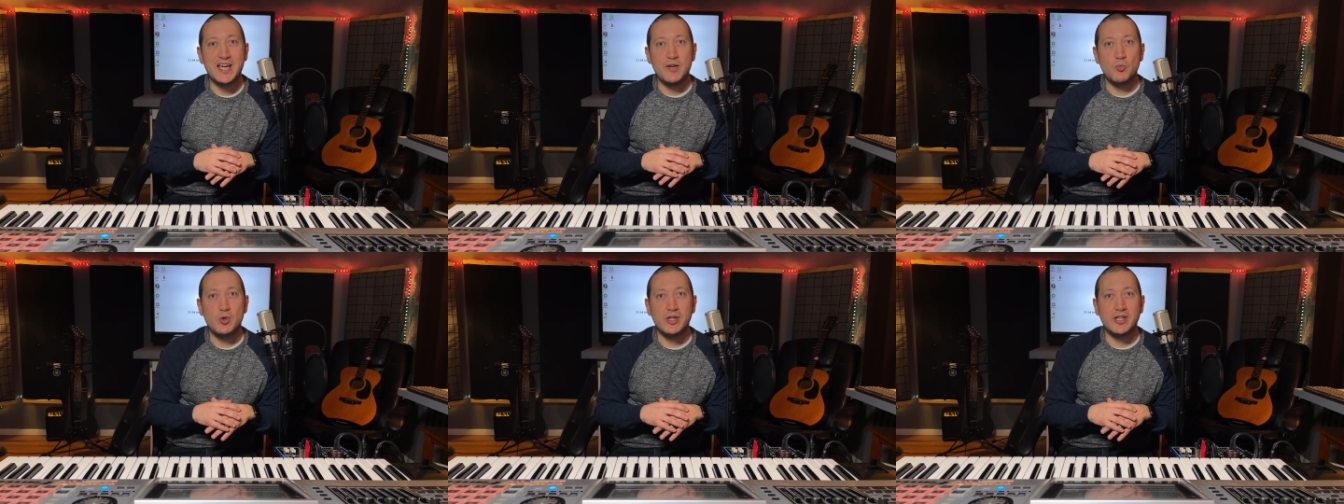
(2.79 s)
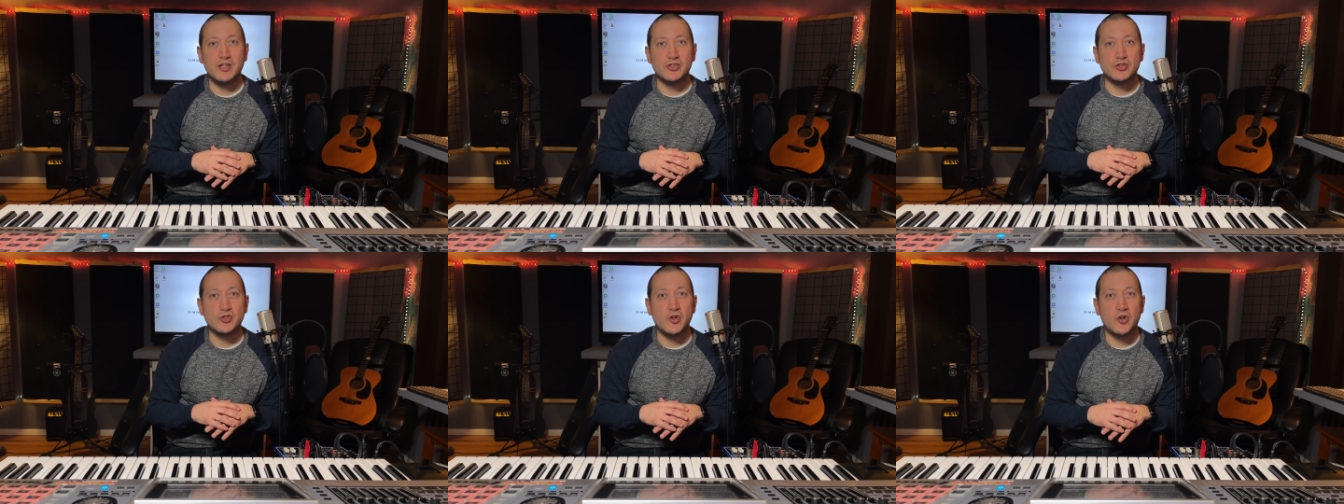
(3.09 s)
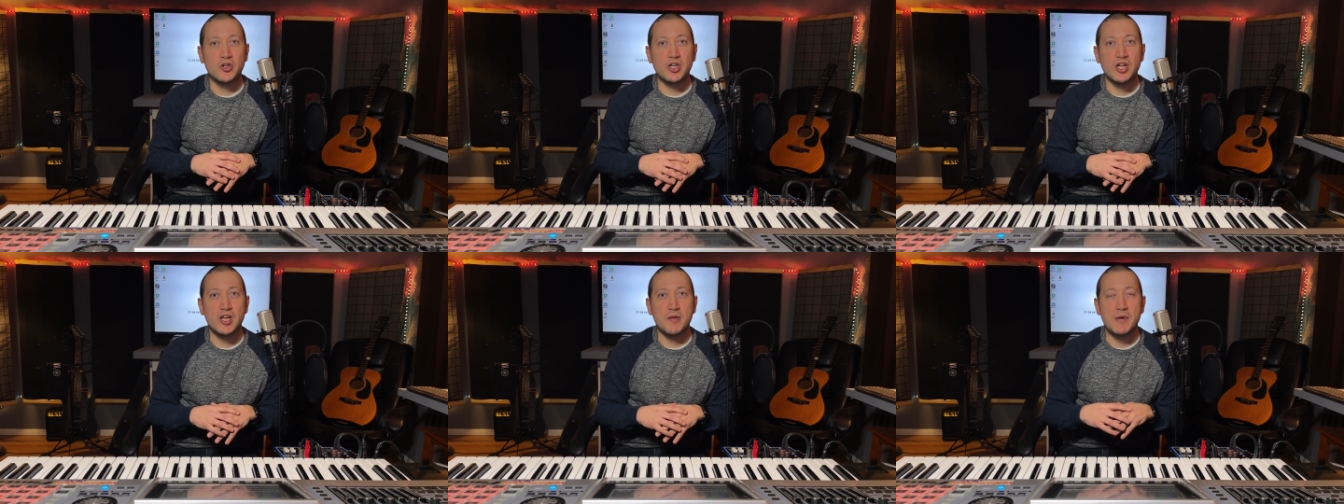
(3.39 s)
we are
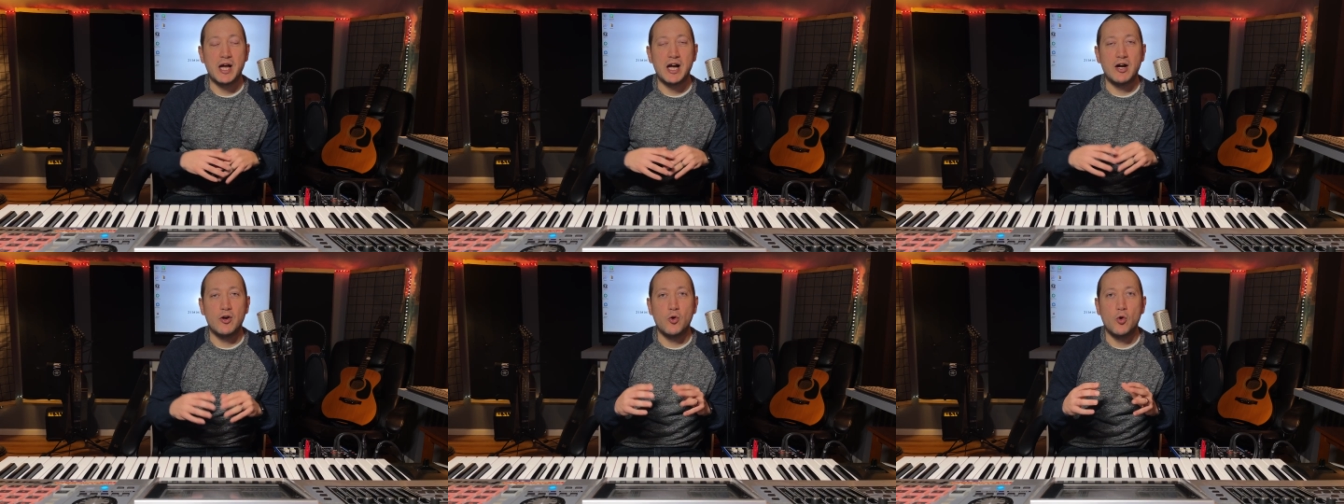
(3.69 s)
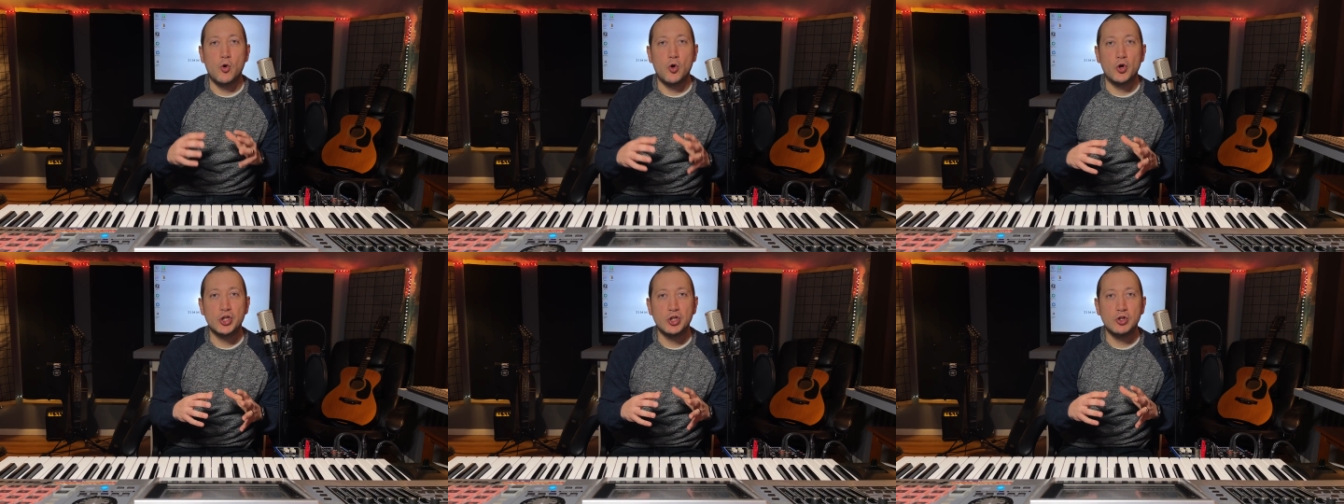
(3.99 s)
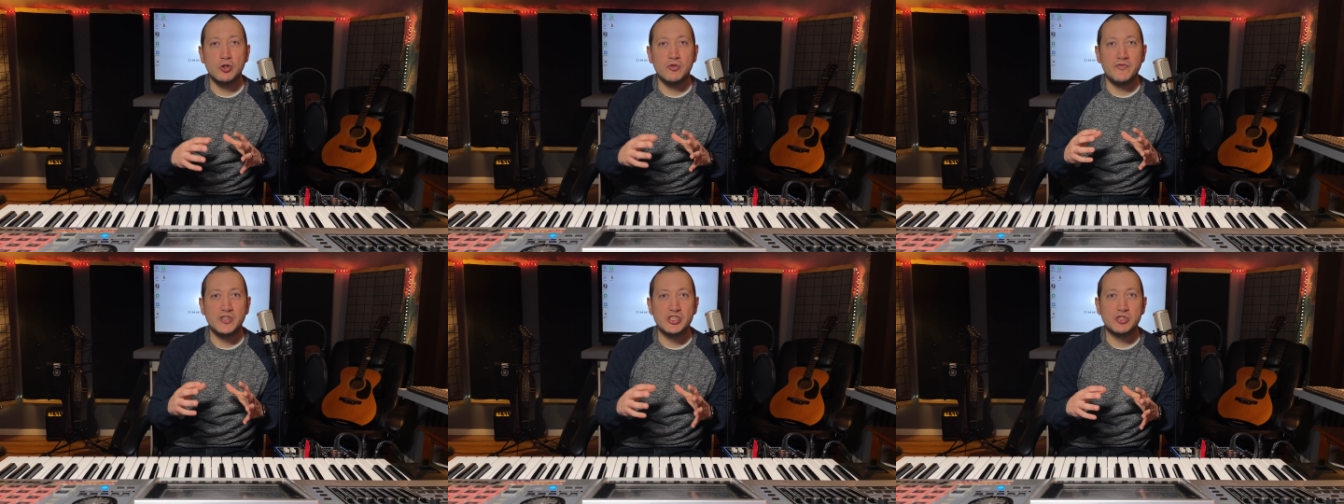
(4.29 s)
talking about
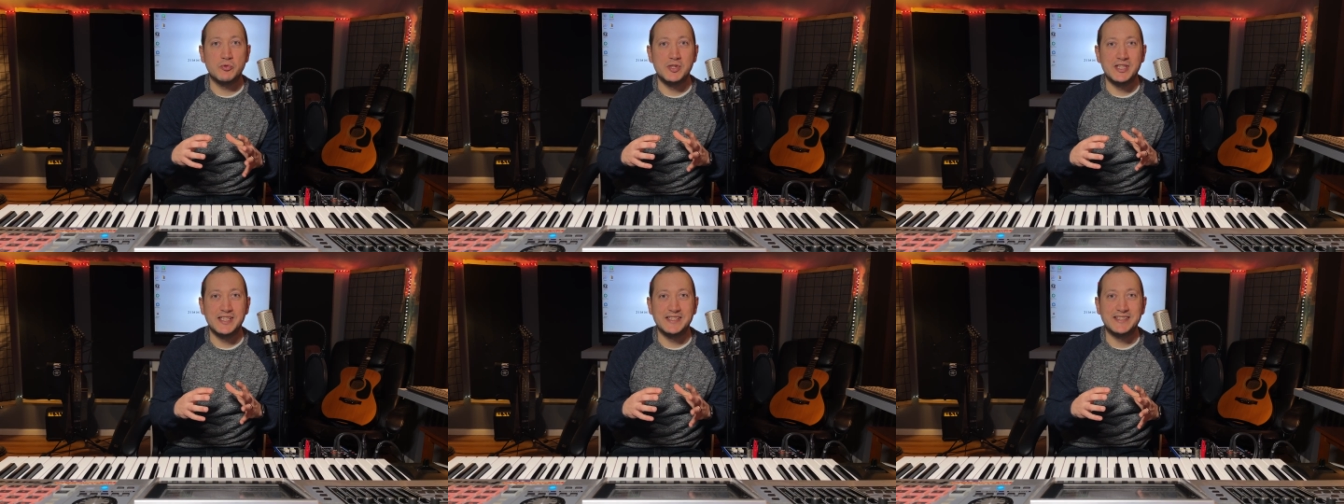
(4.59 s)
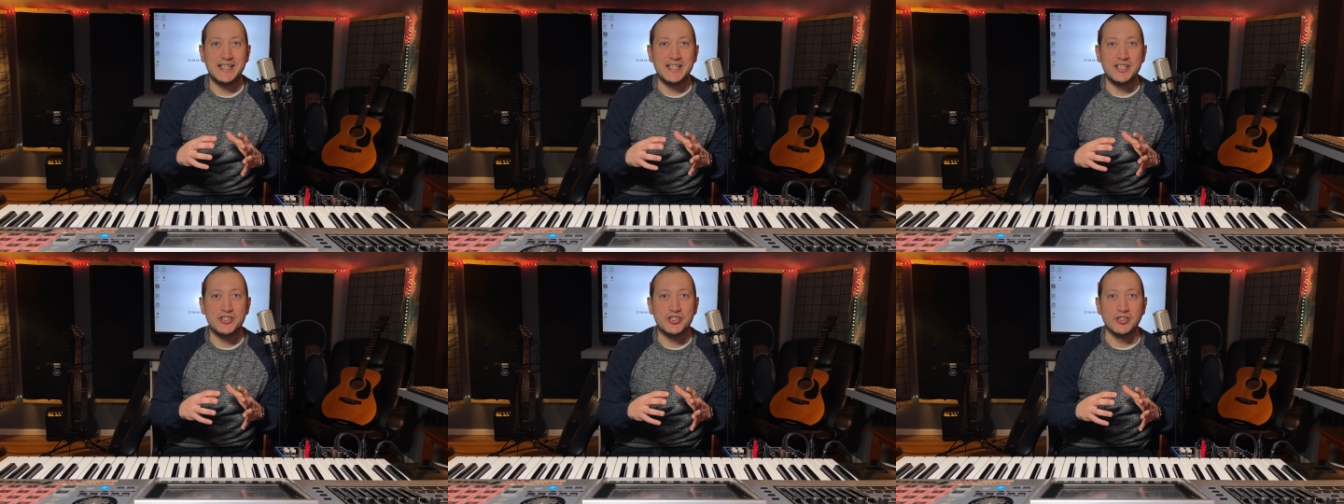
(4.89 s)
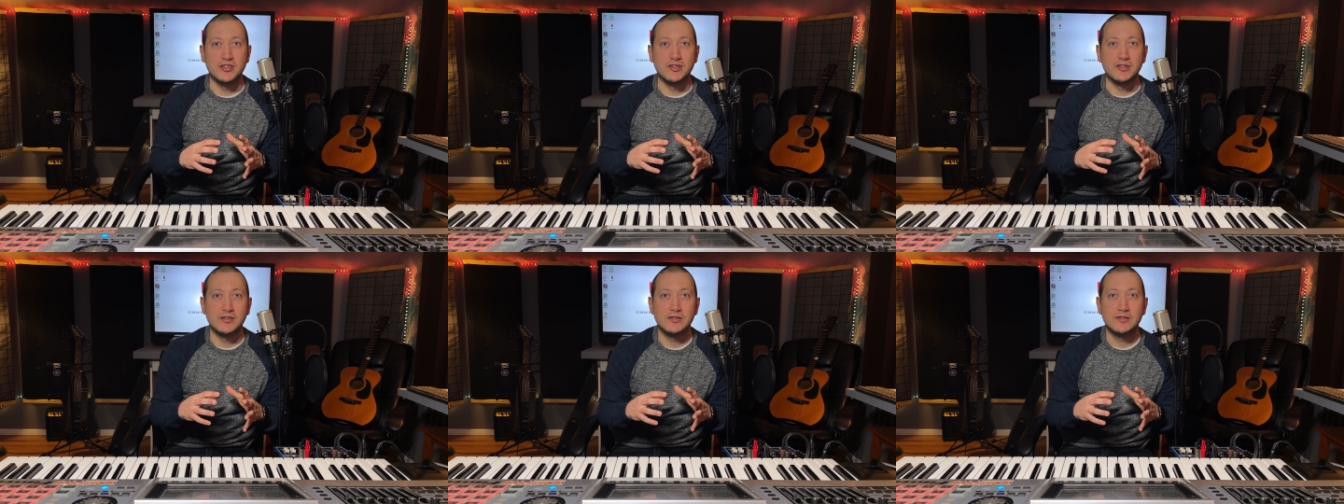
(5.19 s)
audio
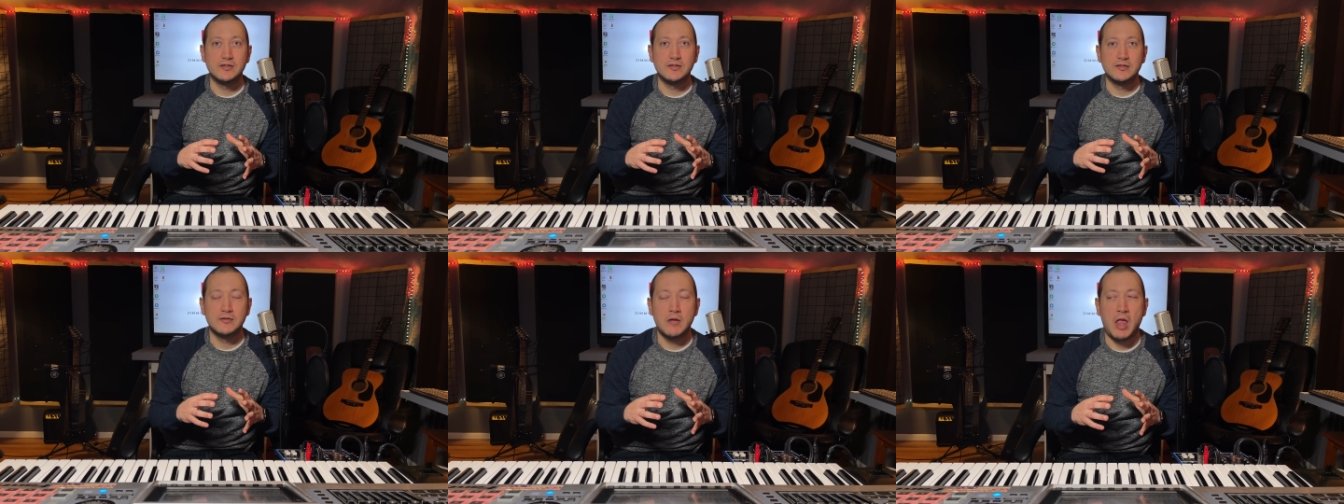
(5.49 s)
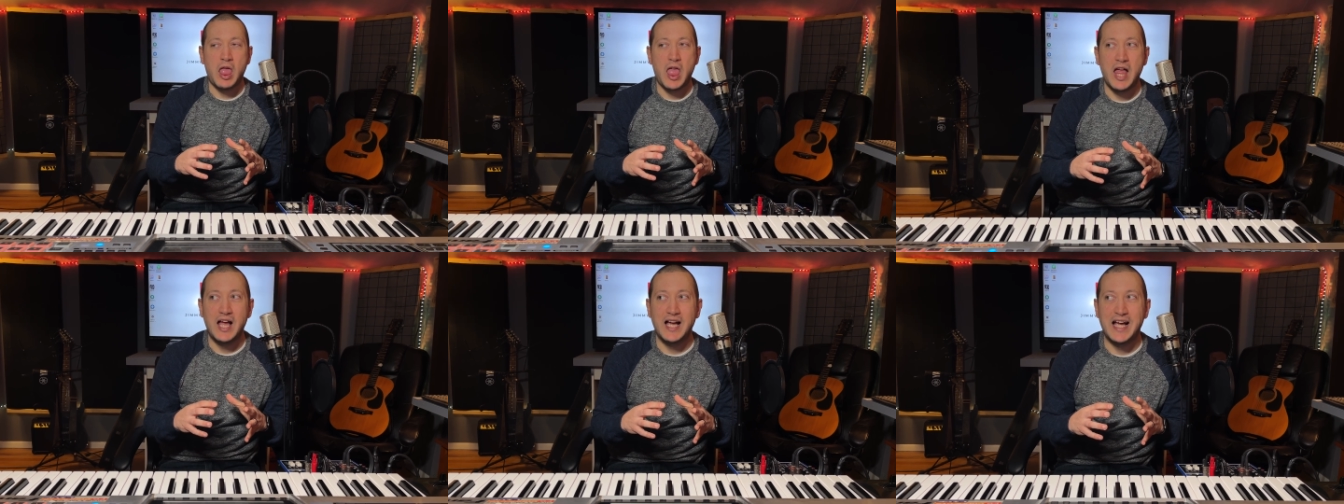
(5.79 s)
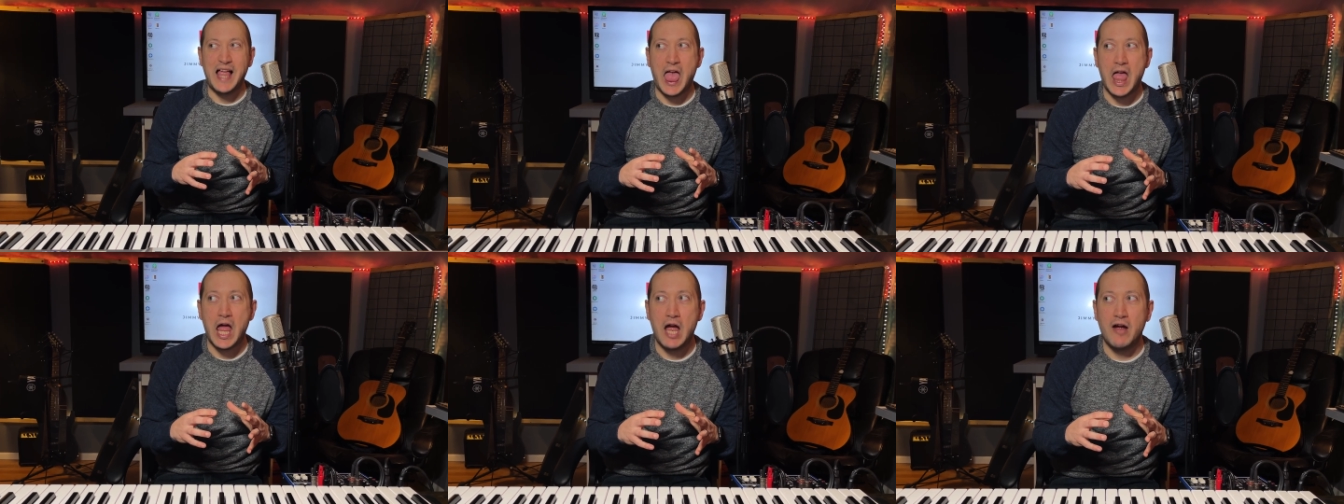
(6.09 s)
visualization.
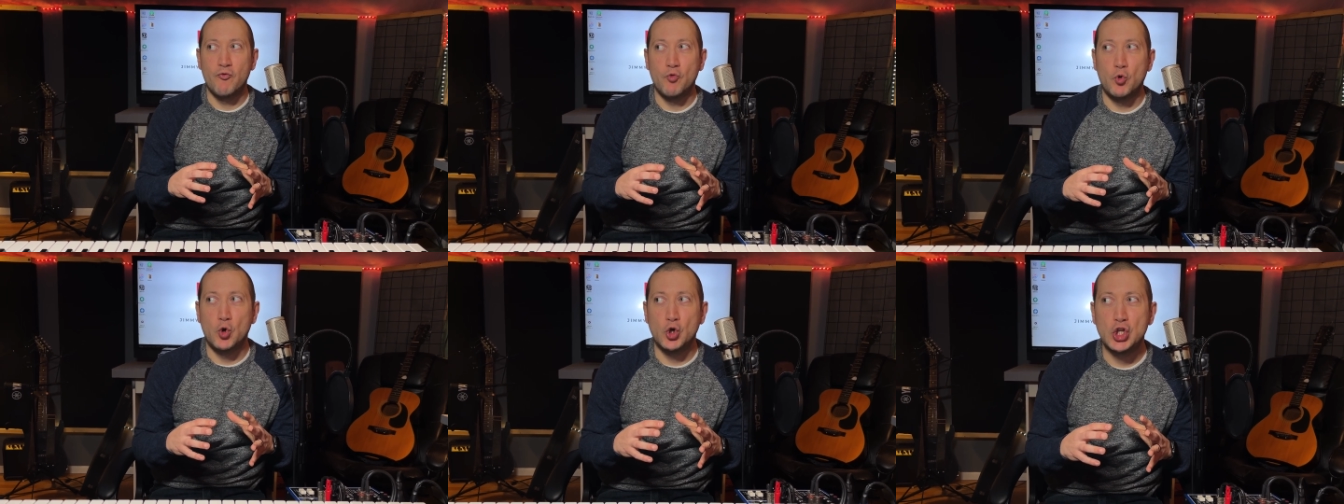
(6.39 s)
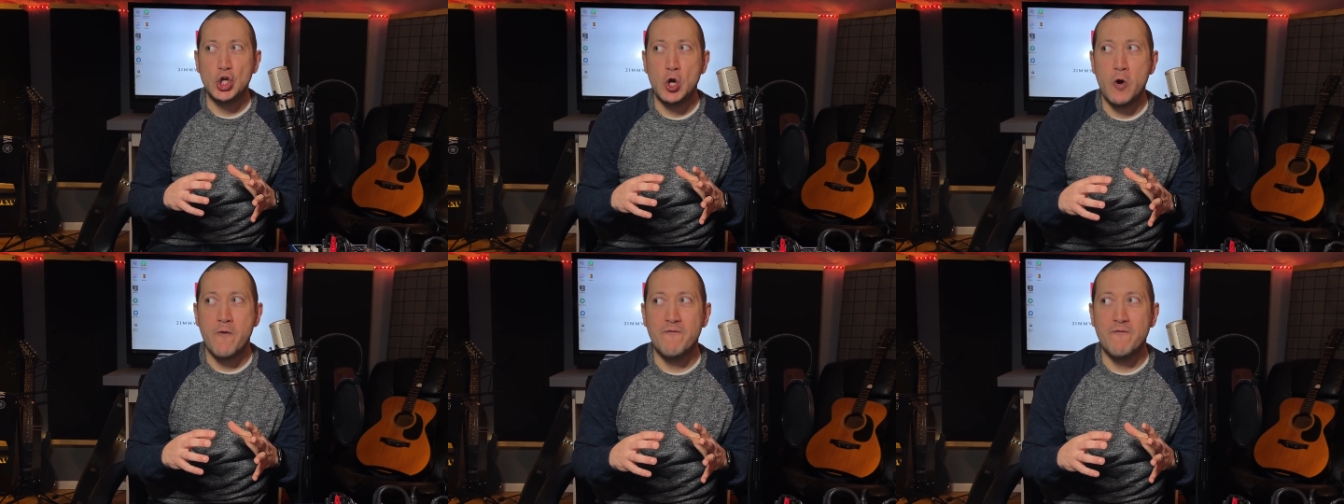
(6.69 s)
Audio